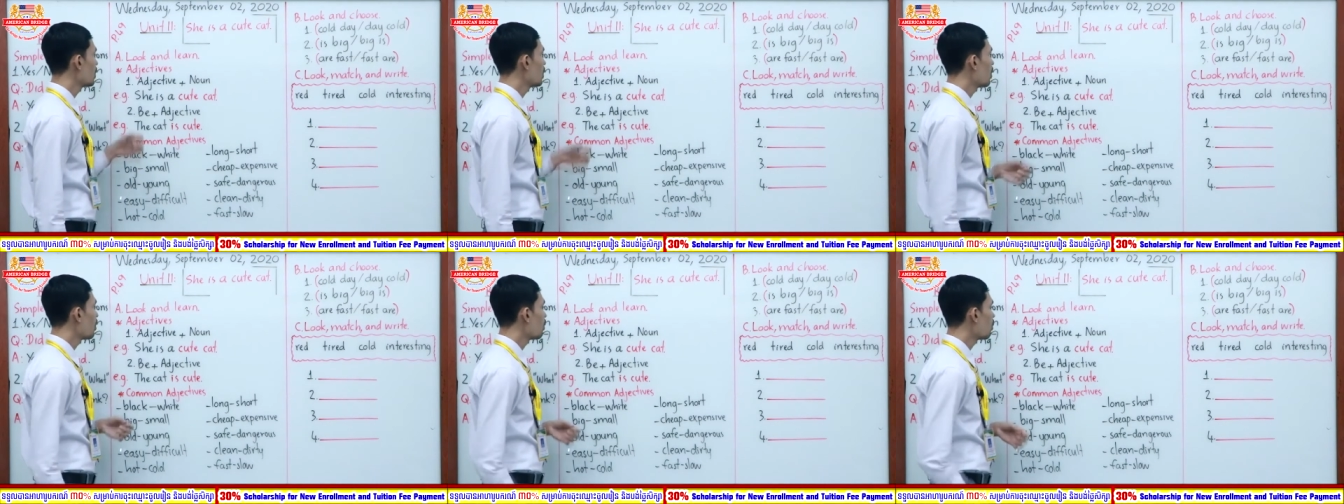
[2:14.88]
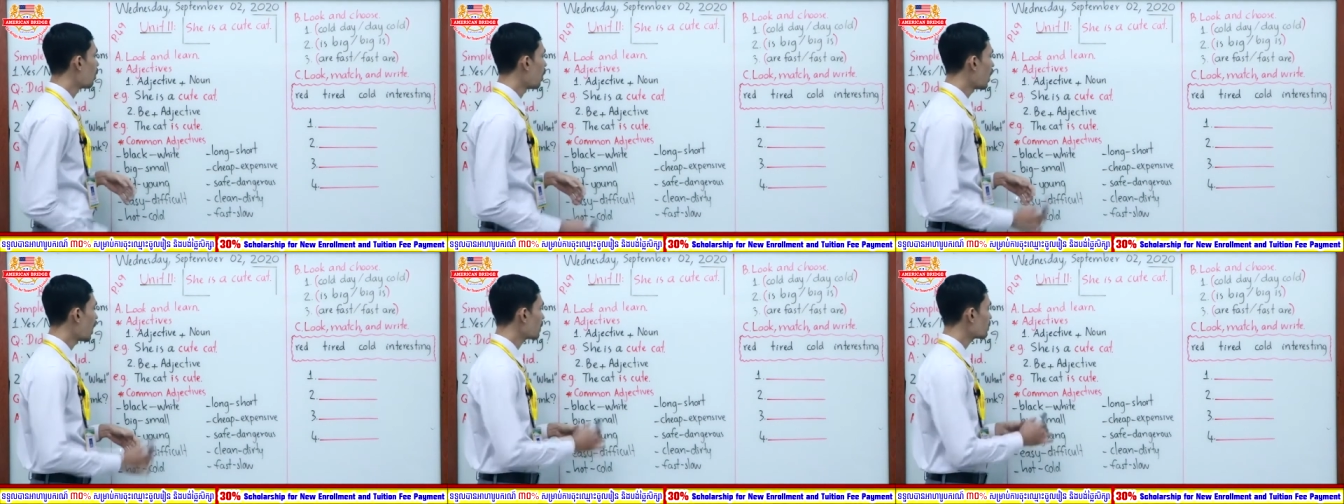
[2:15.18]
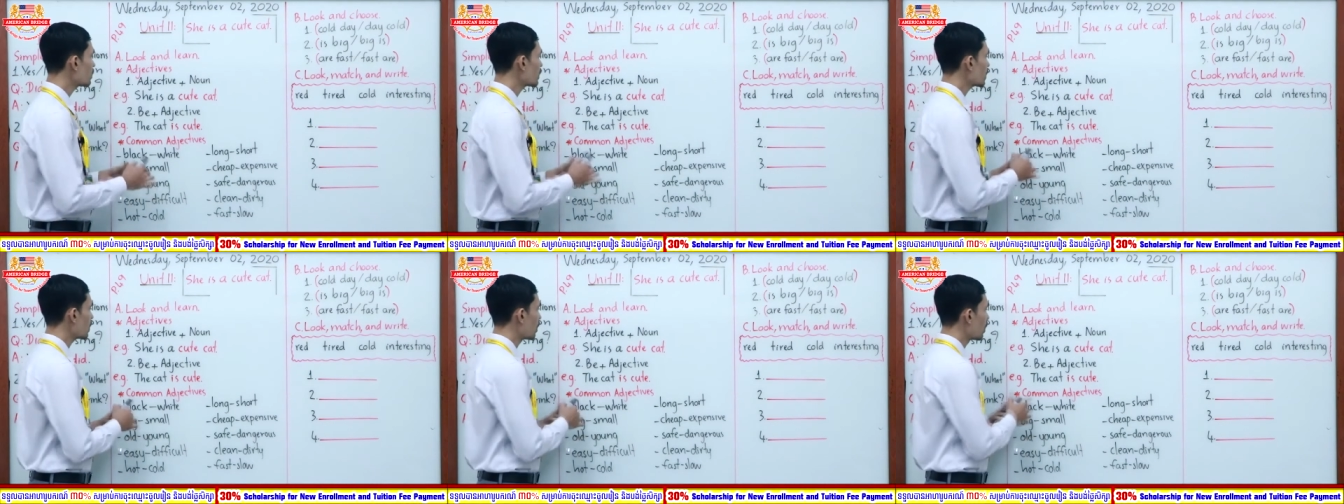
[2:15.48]
One
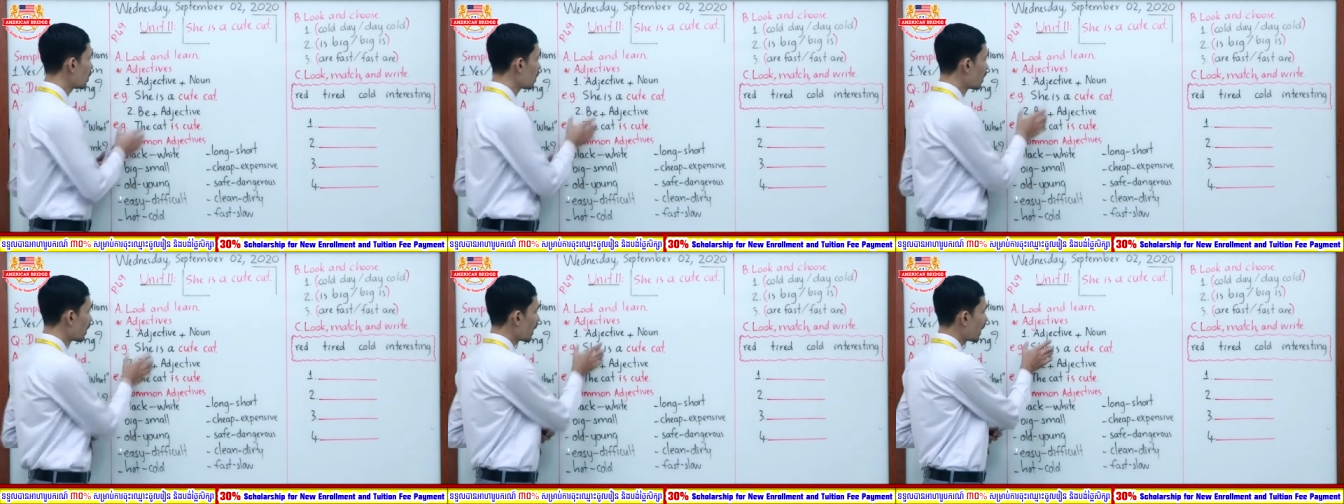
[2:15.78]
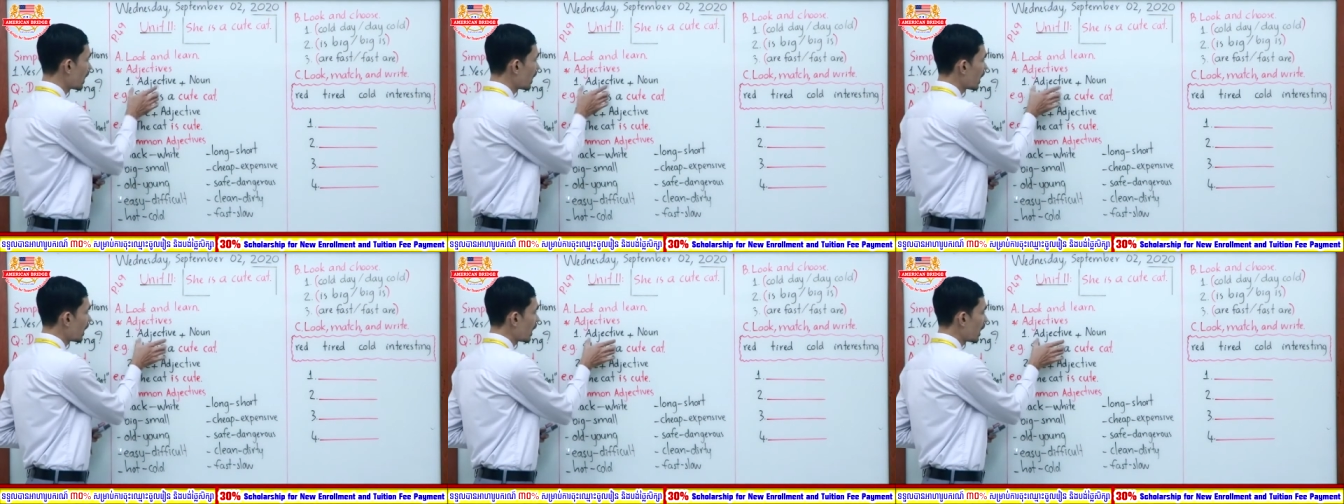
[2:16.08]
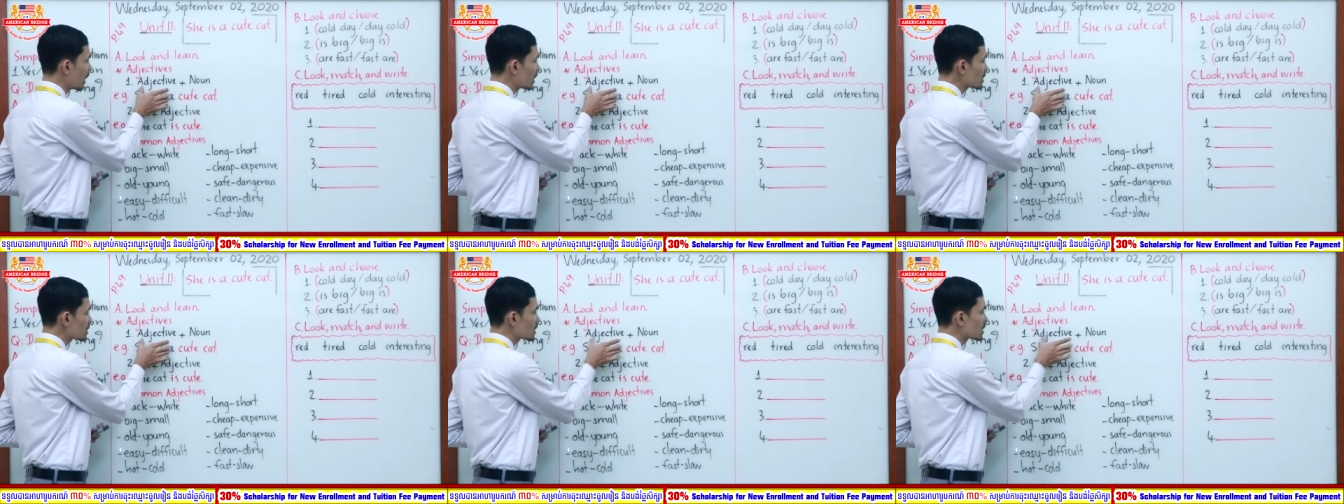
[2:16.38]
we call
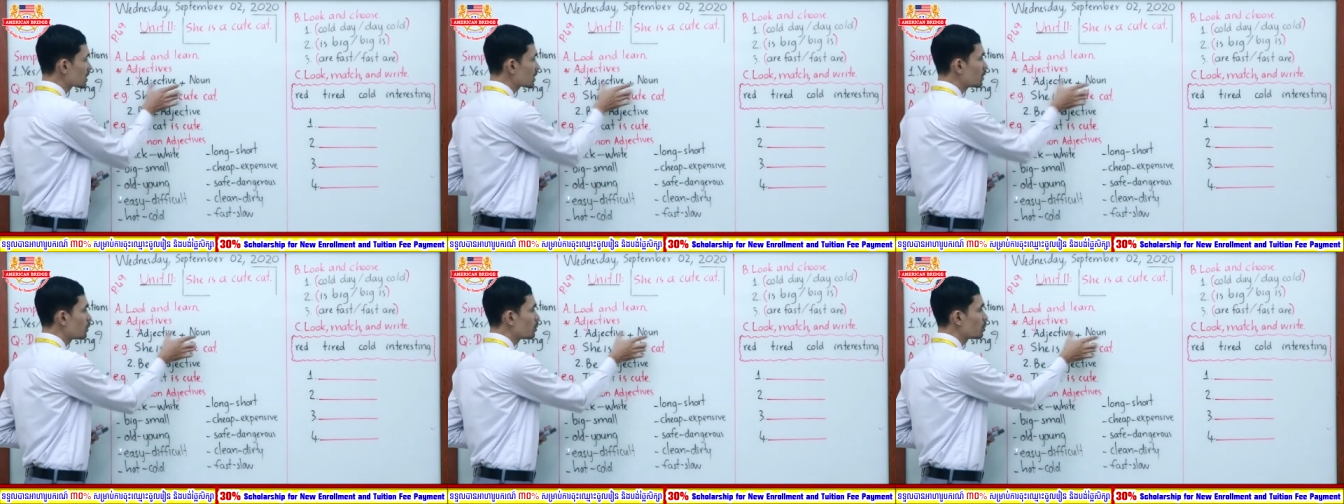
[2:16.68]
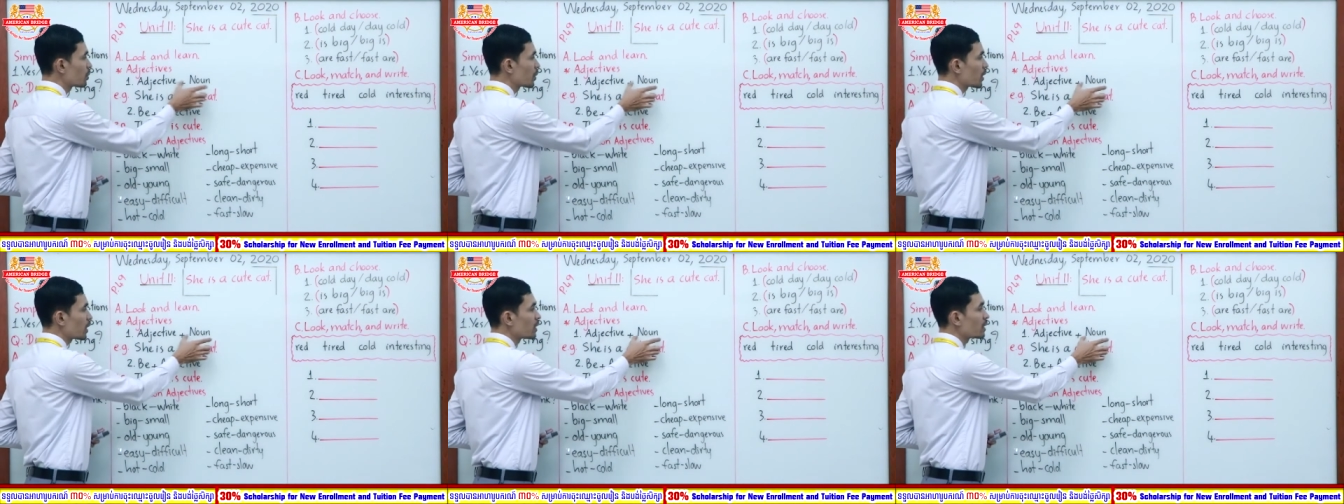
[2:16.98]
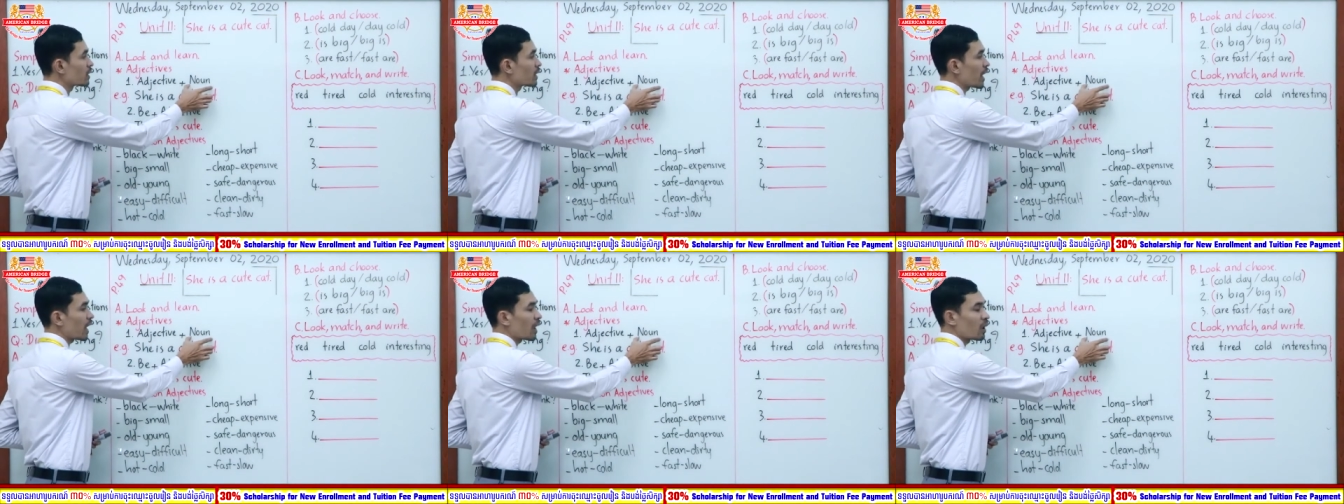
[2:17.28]
adjective
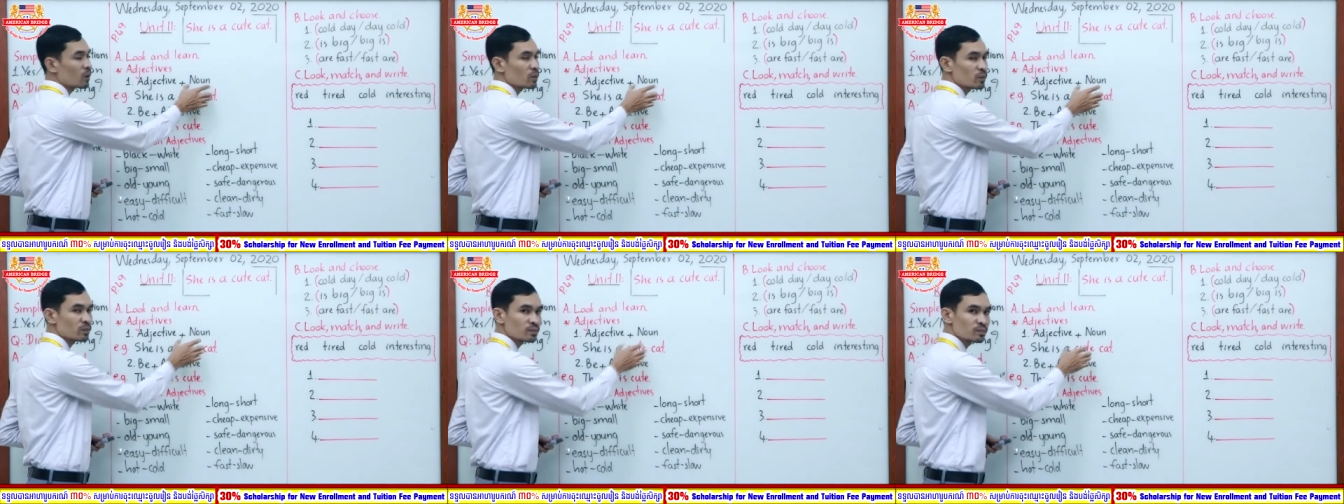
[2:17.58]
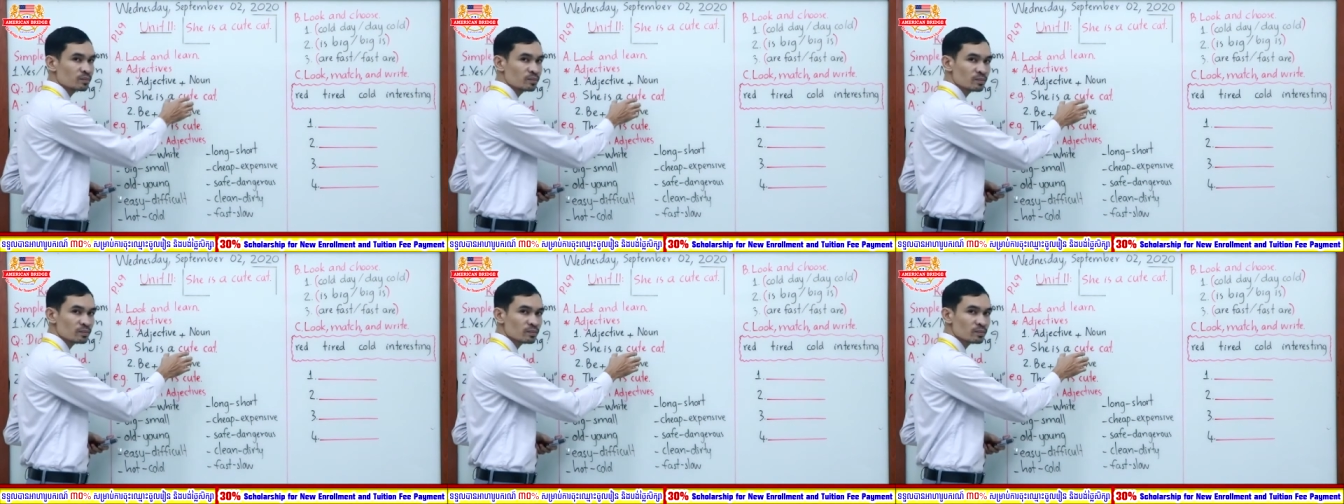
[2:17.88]
noun.